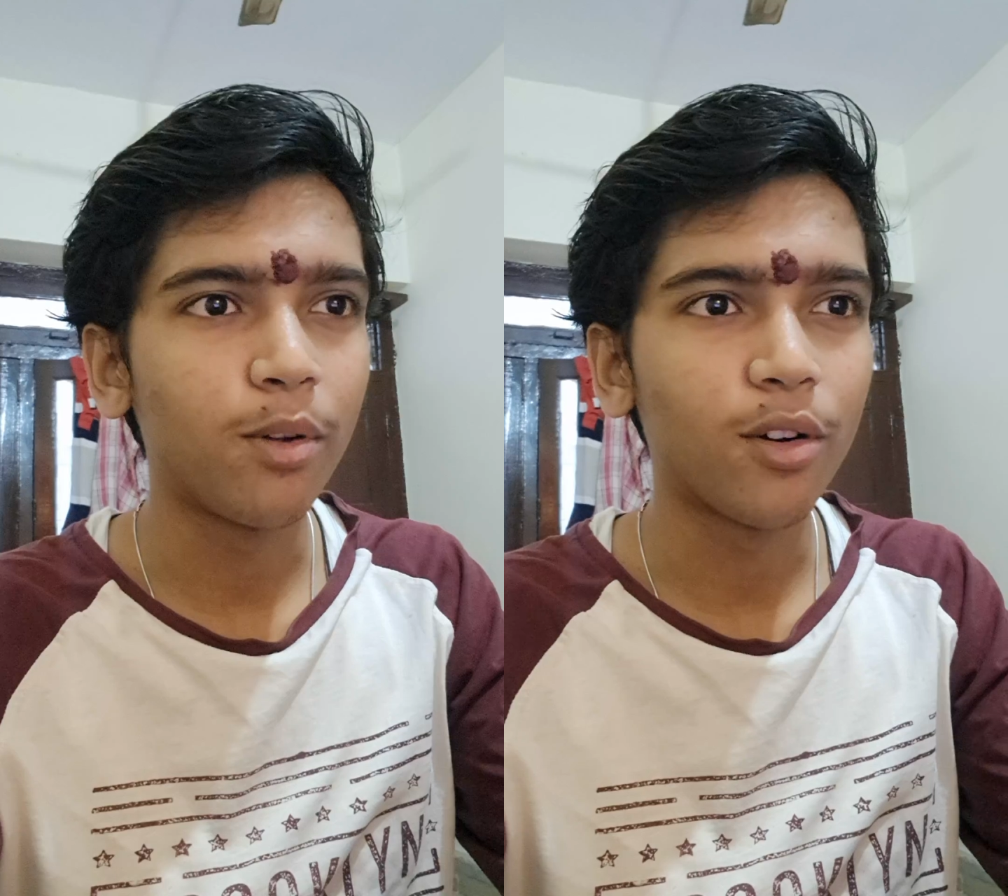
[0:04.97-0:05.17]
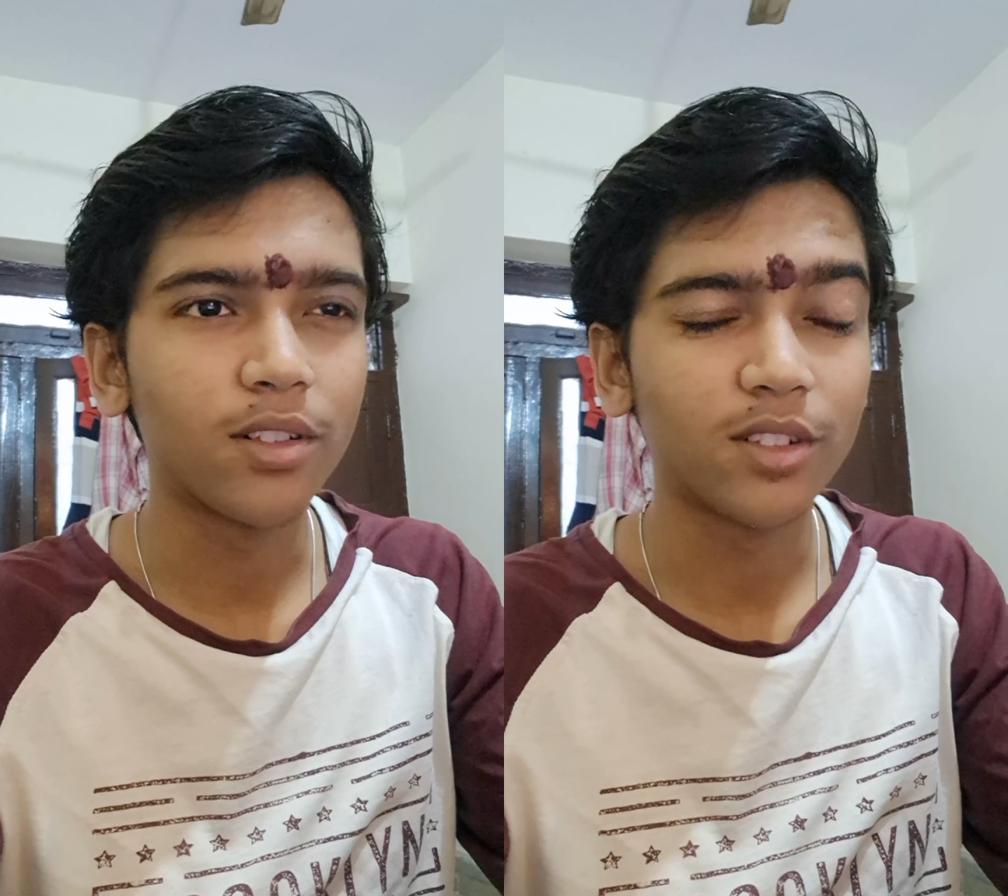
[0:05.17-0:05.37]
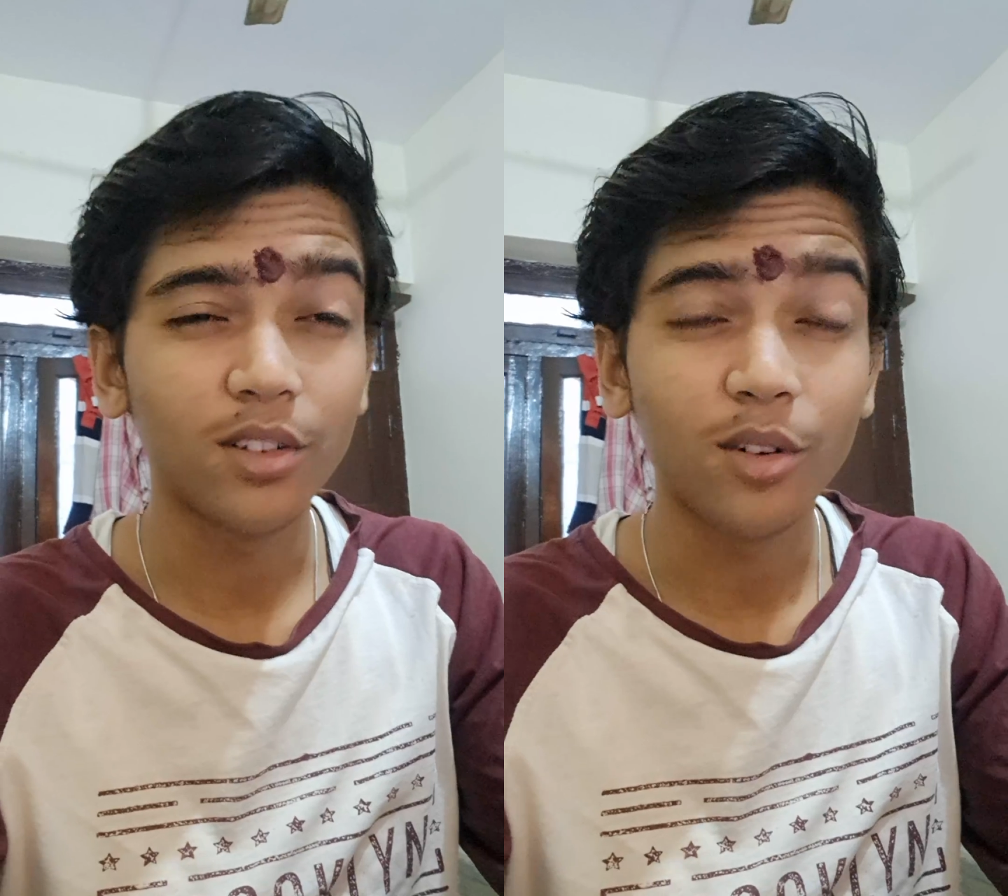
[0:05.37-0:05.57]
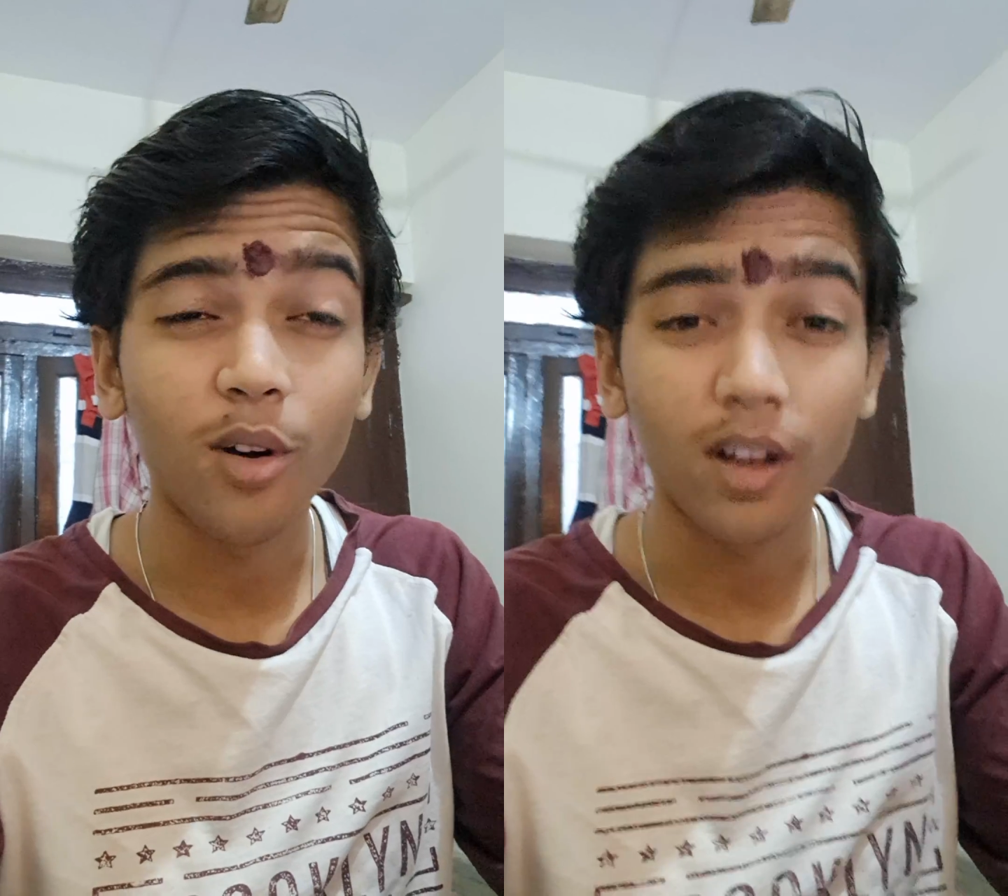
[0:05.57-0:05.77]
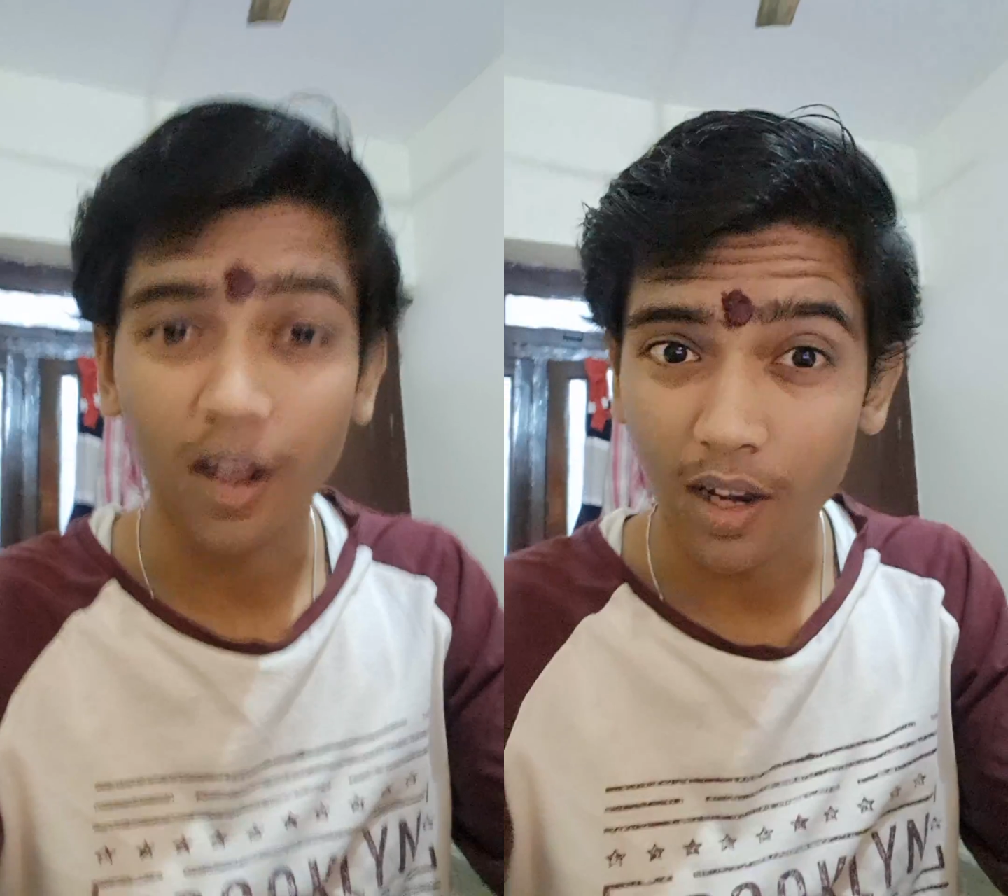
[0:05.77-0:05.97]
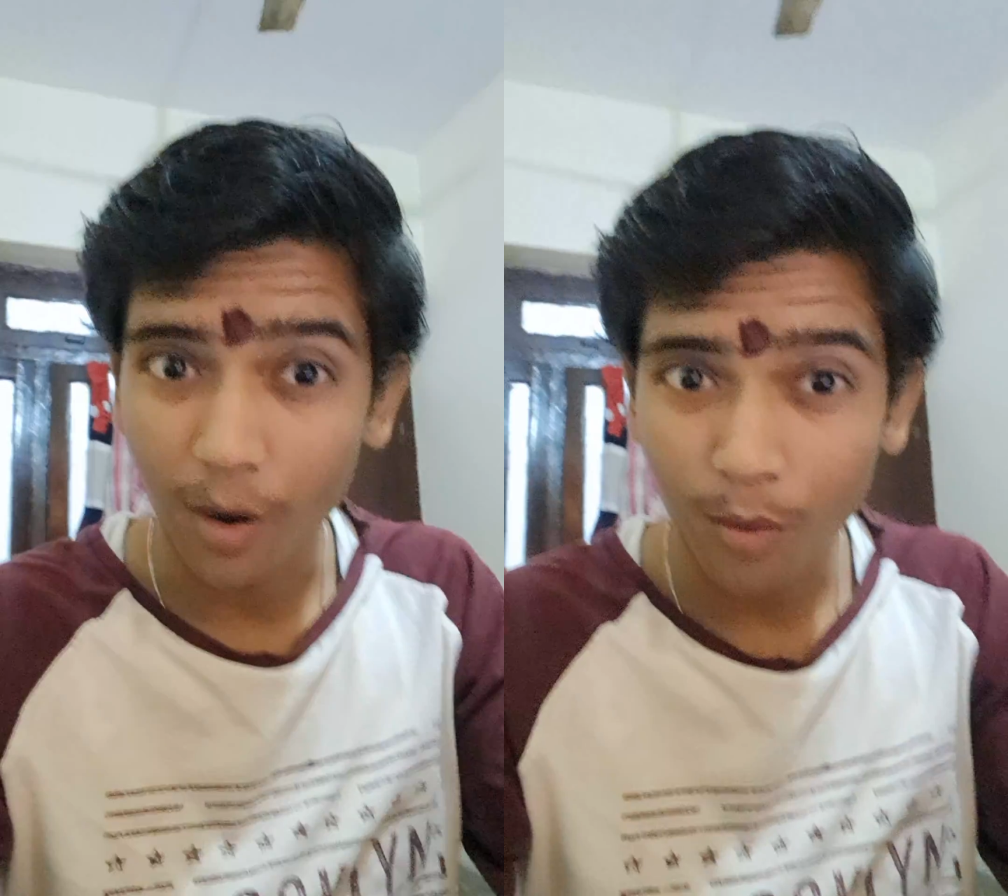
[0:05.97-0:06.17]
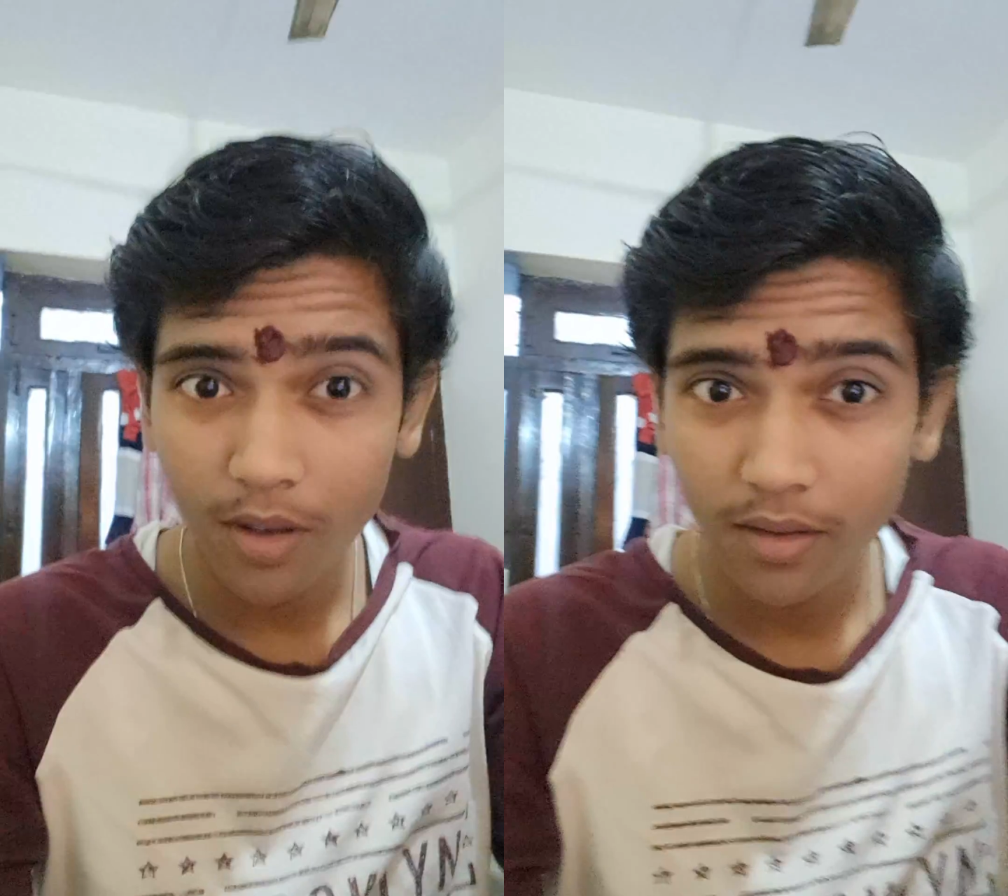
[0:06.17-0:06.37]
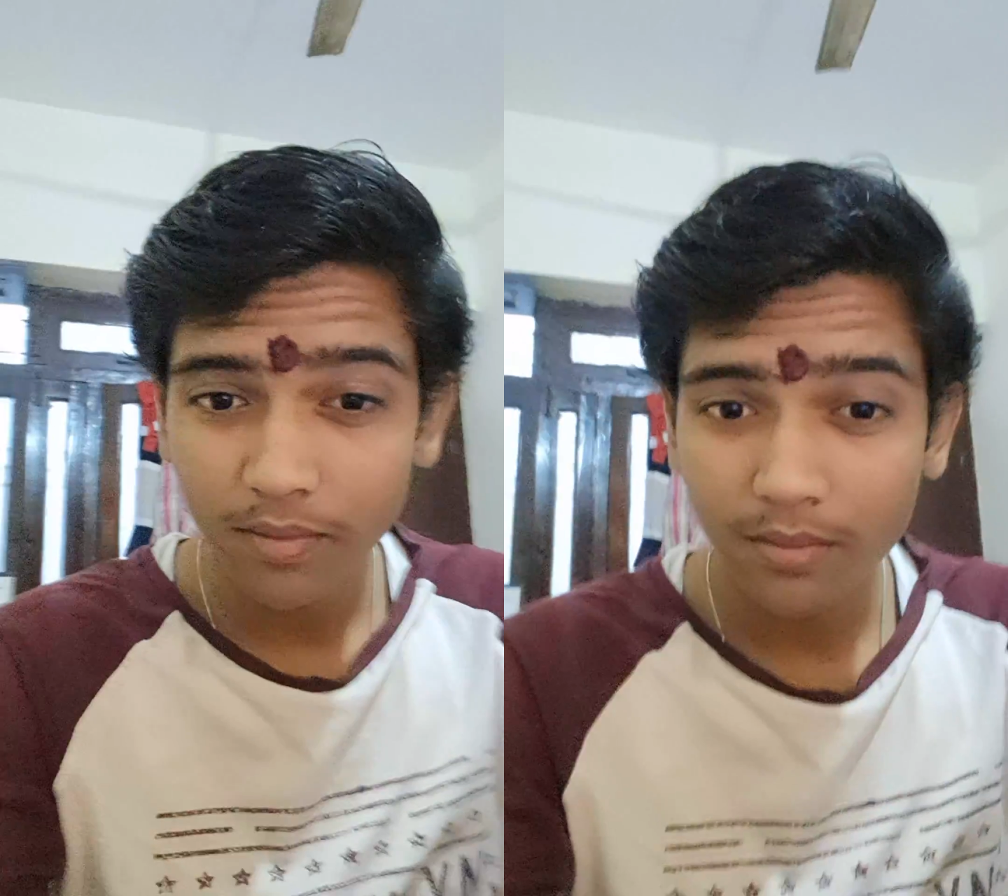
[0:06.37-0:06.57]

ad blockers are not allowed